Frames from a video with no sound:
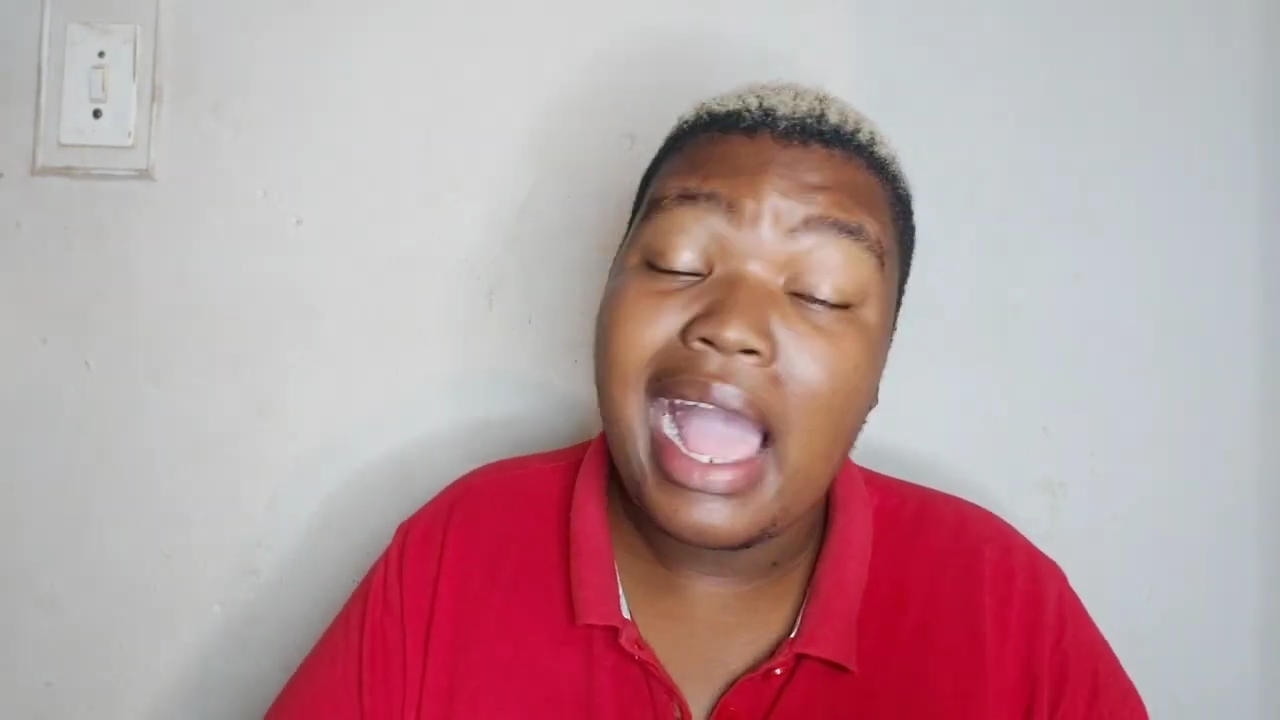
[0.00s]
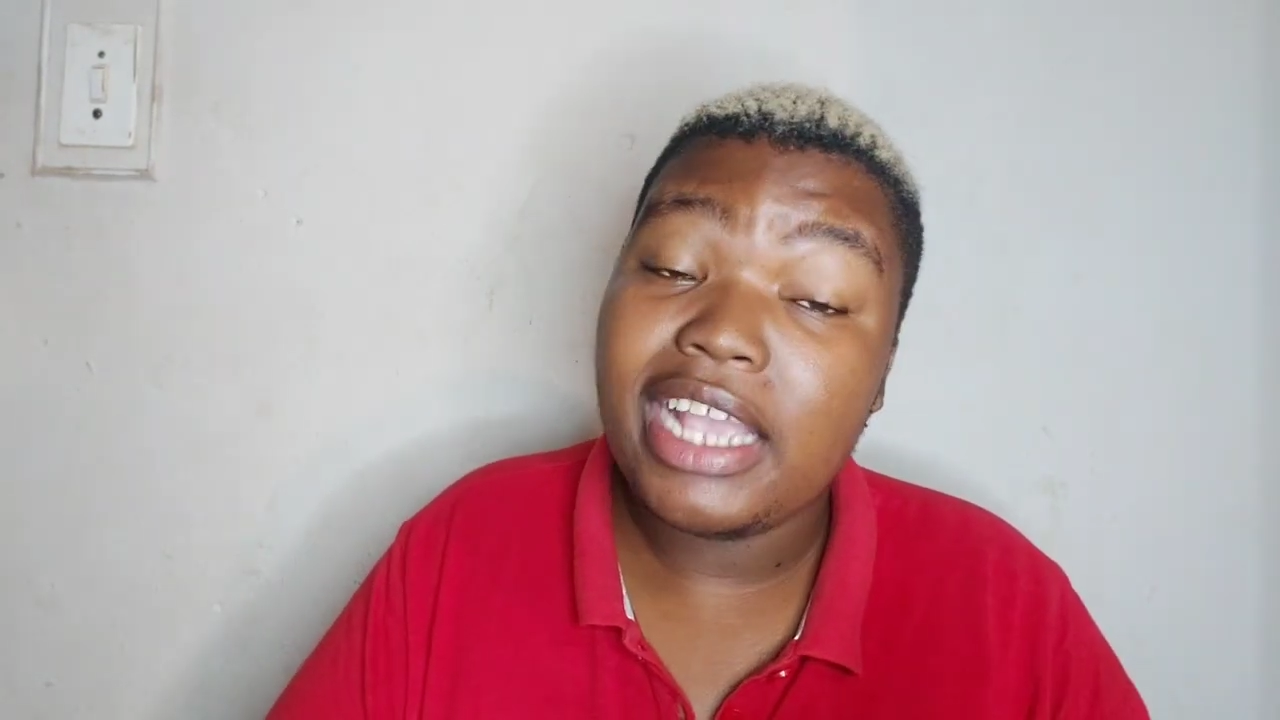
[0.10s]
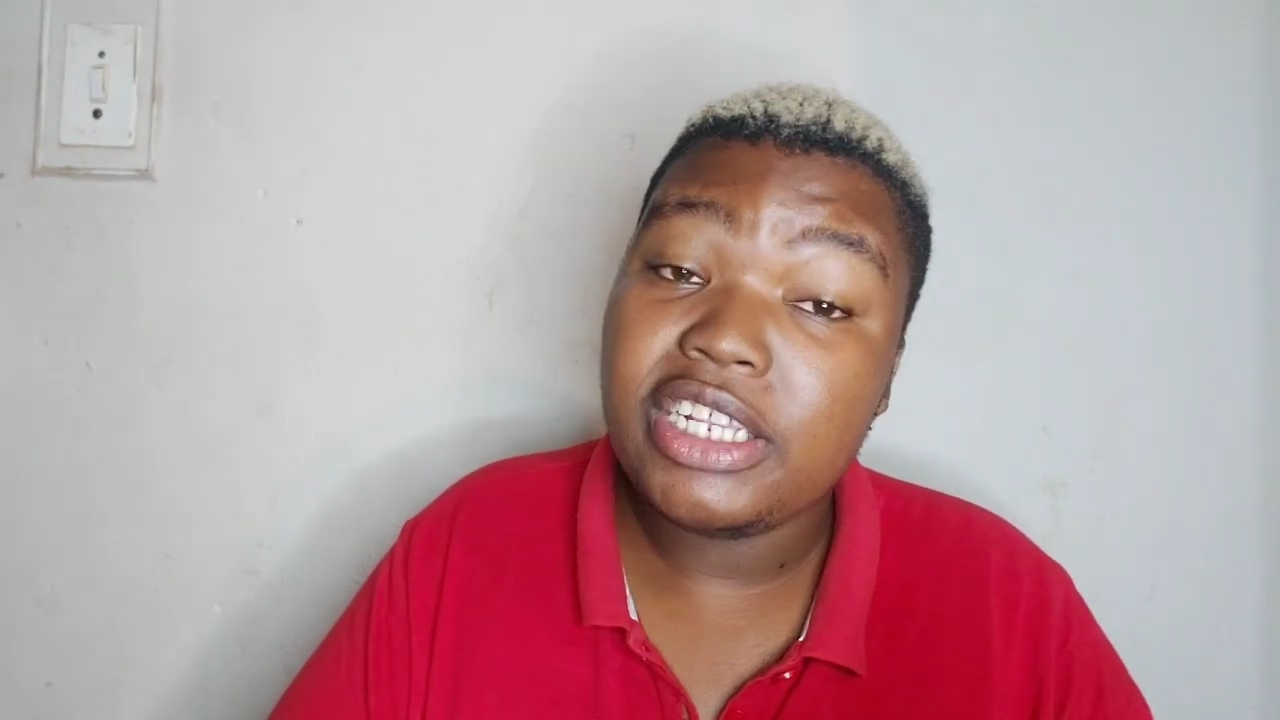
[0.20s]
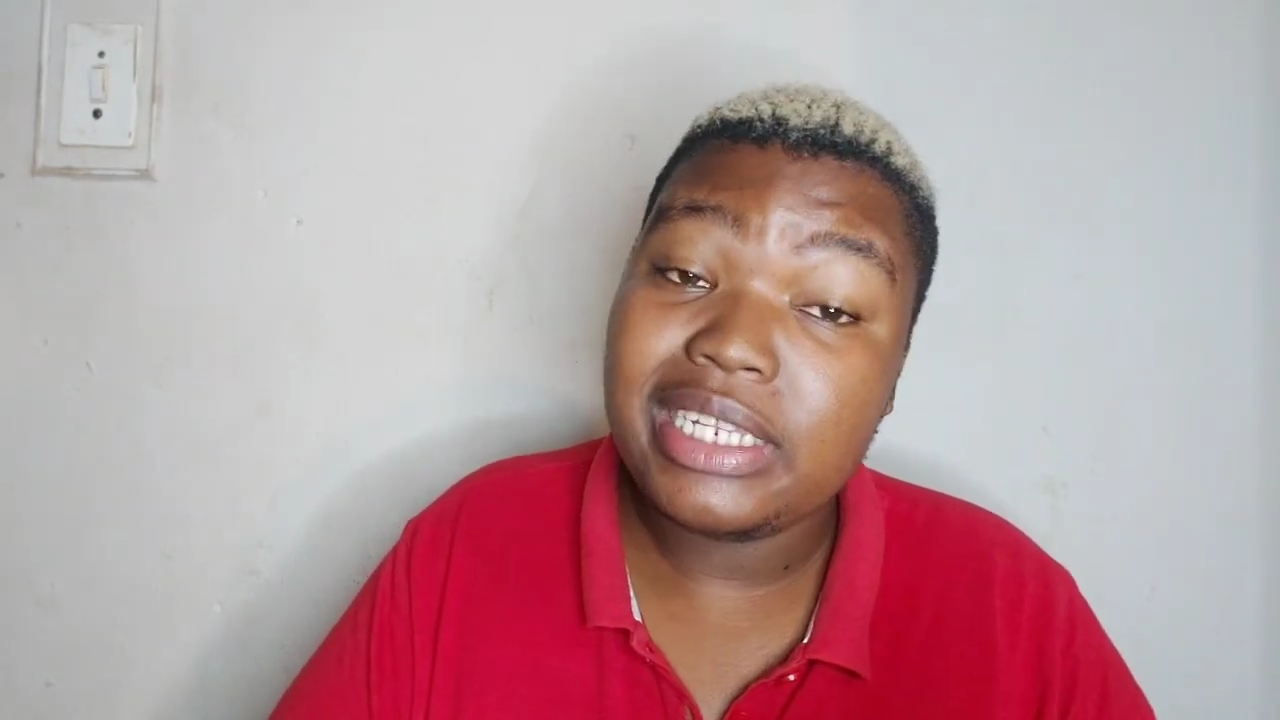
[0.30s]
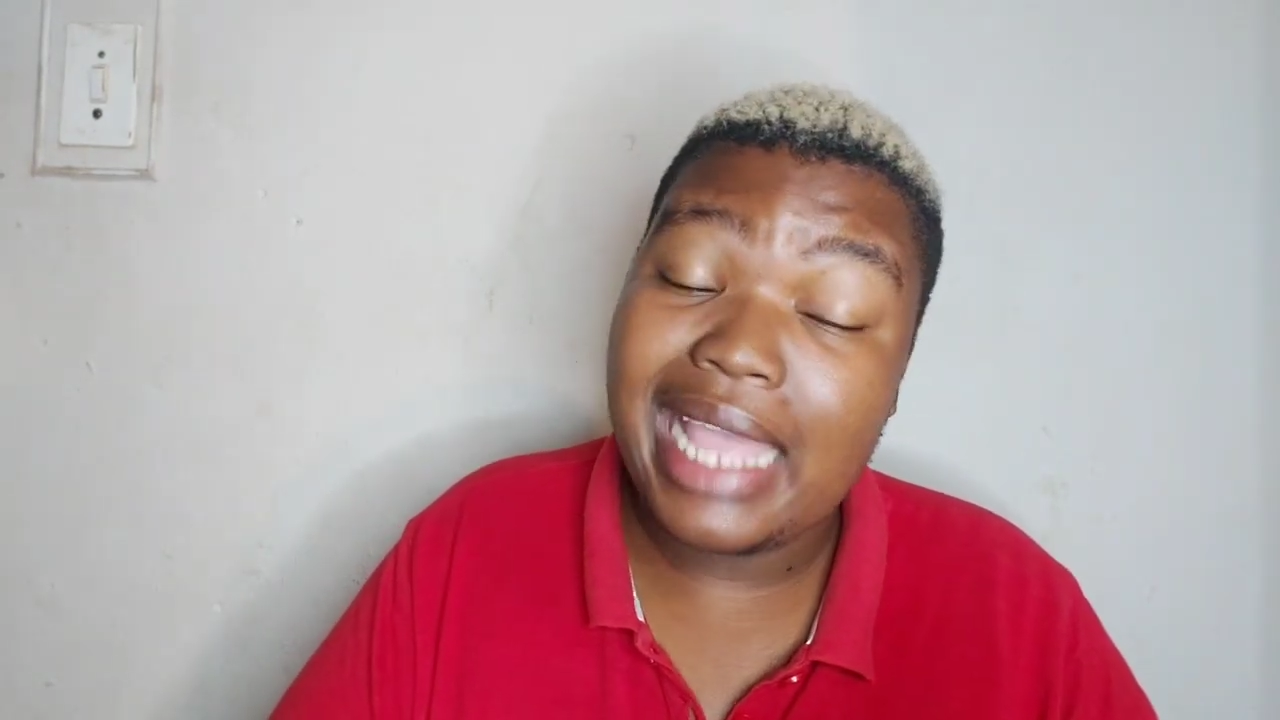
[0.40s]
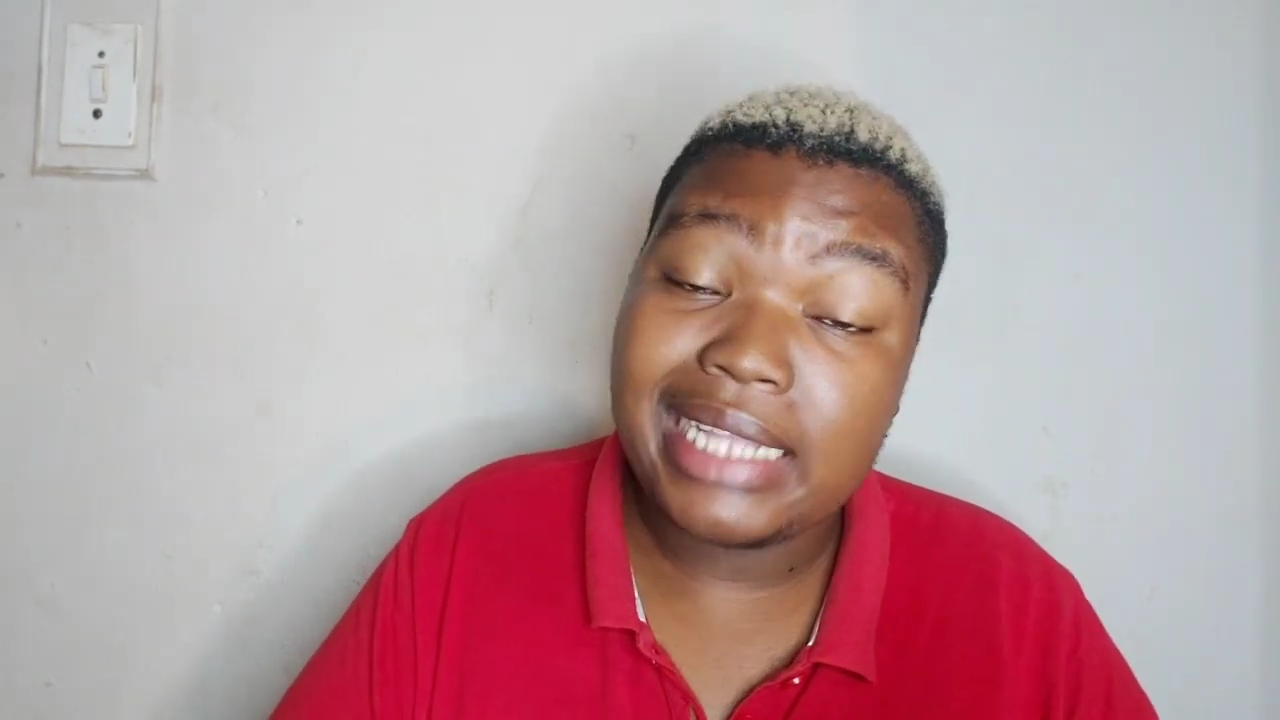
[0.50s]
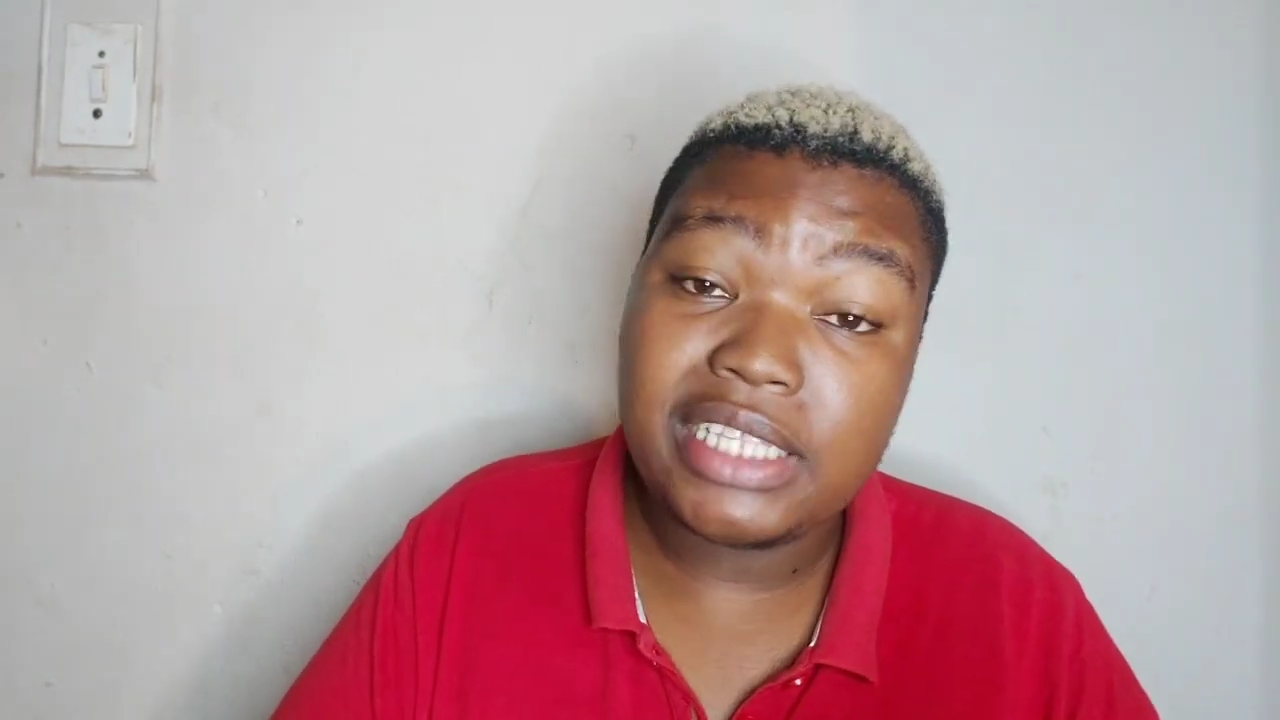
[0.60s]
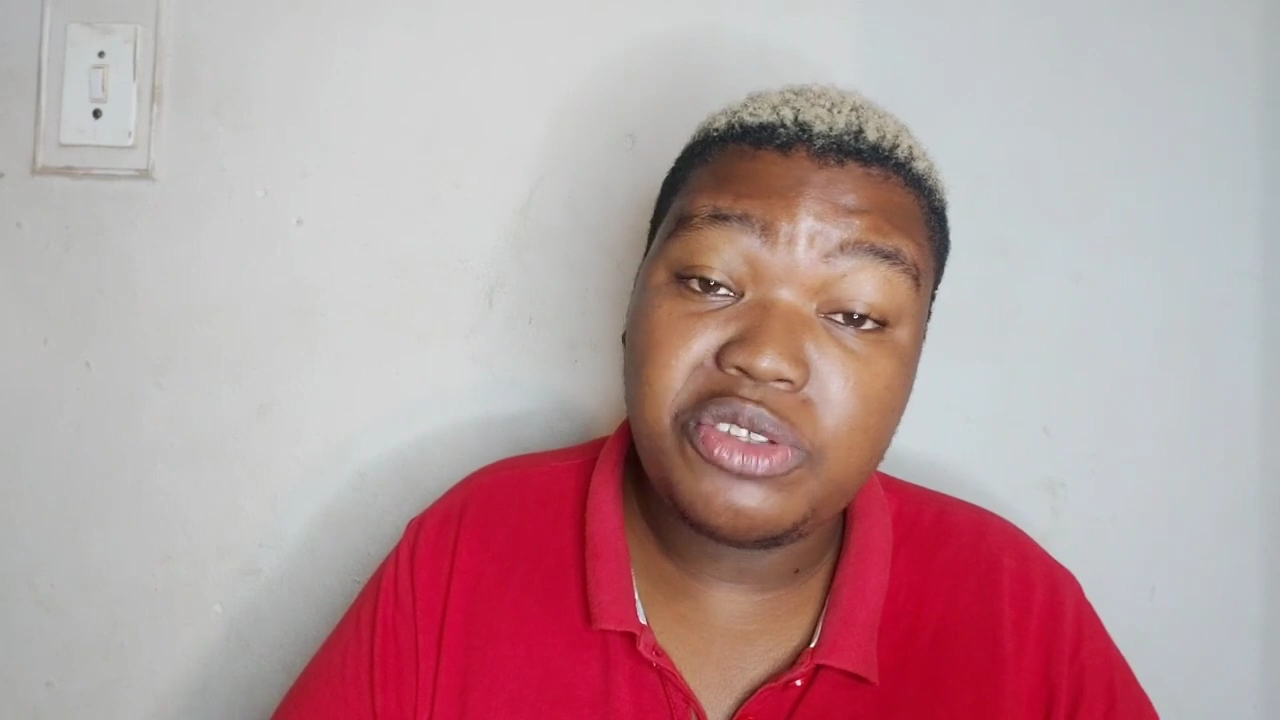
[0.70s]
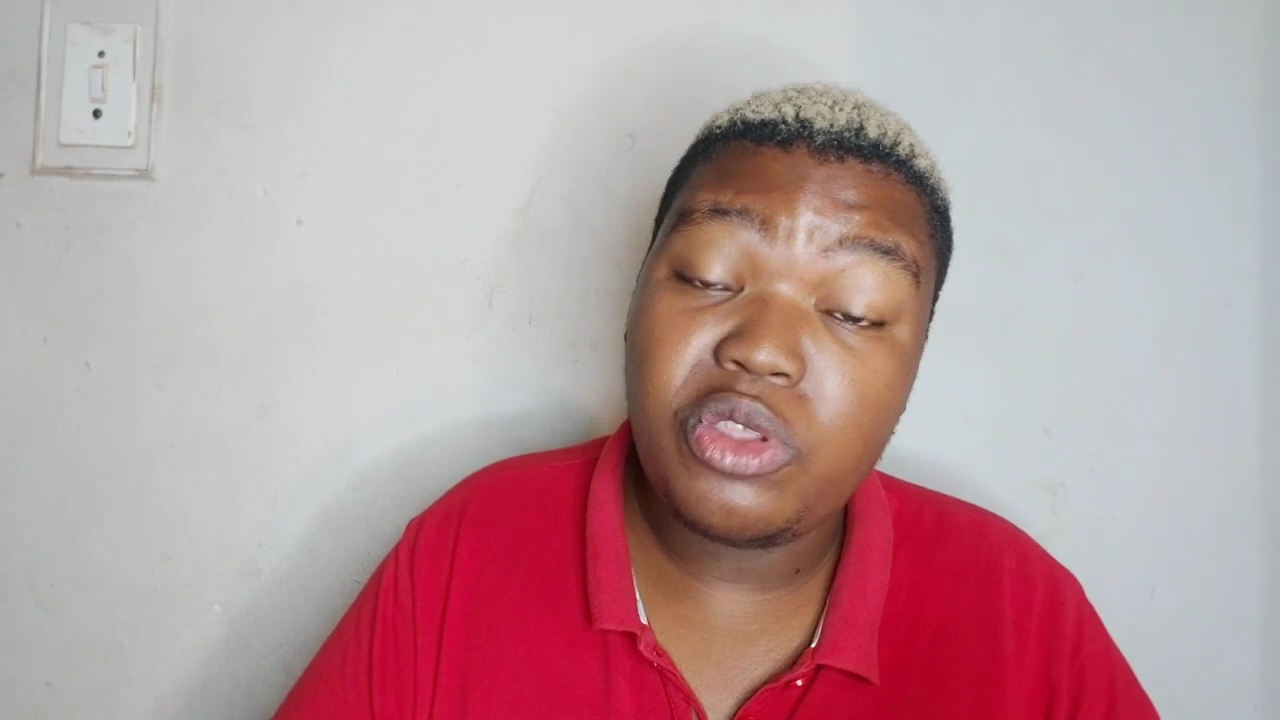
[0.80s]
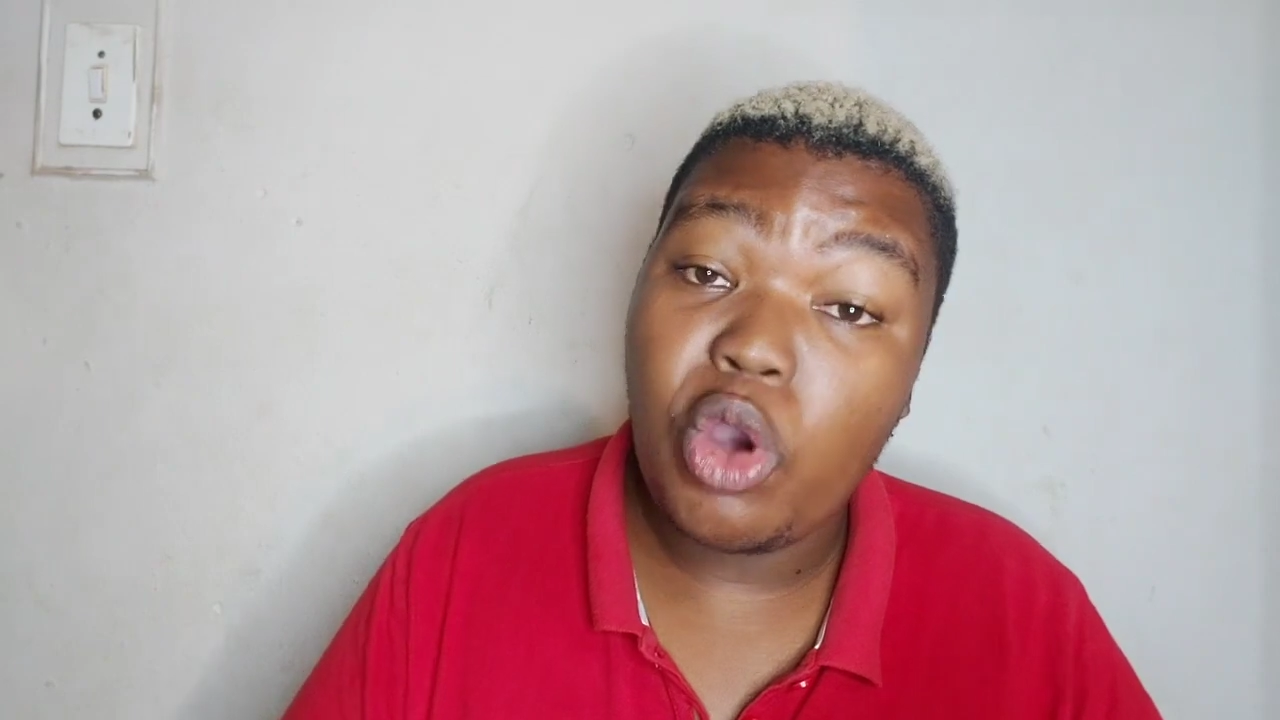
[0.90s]
I
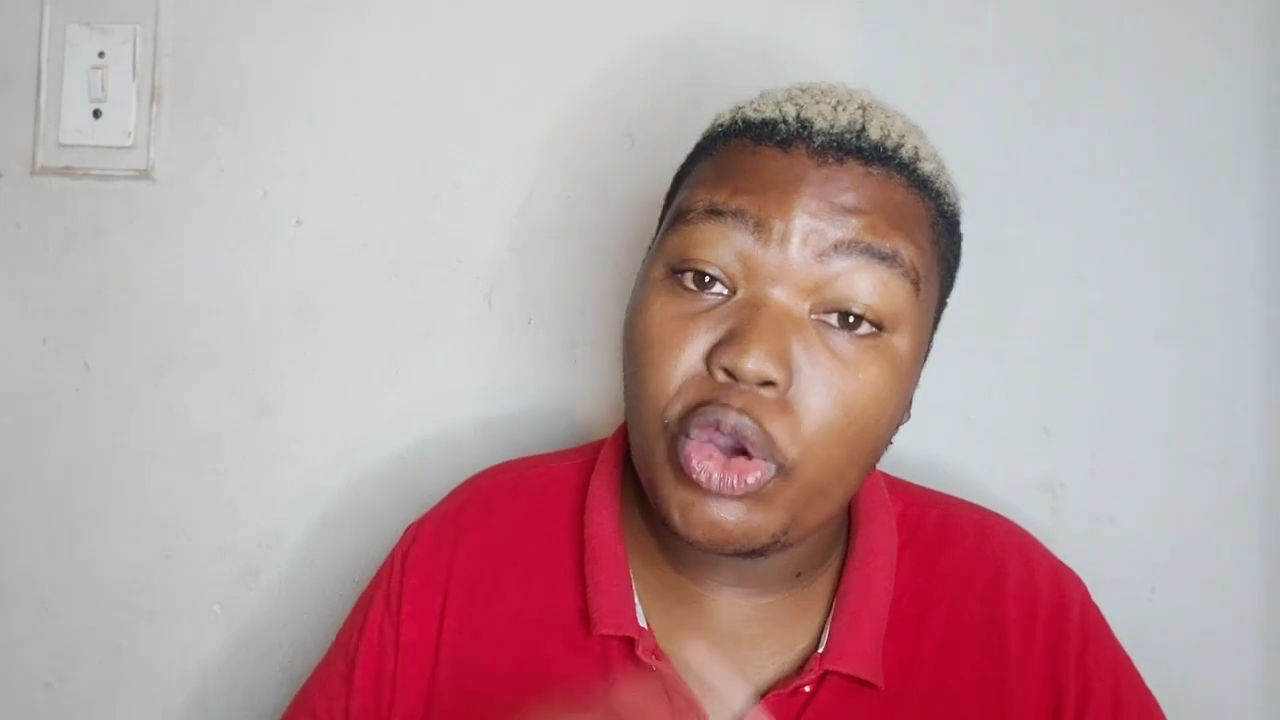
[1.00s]
reacted to the